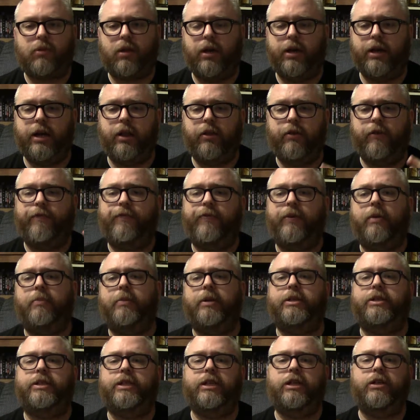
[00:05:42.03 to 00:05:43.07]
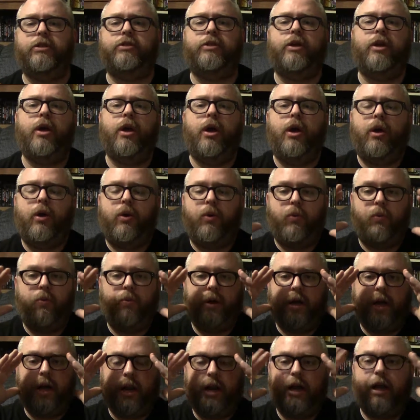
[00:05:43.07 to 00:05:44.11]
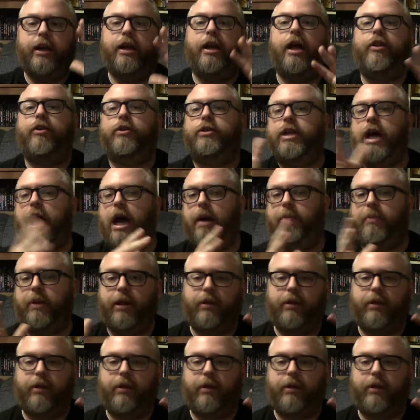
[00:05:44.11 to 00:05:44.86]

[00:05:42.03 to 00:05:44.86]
Another film that deals, at another time,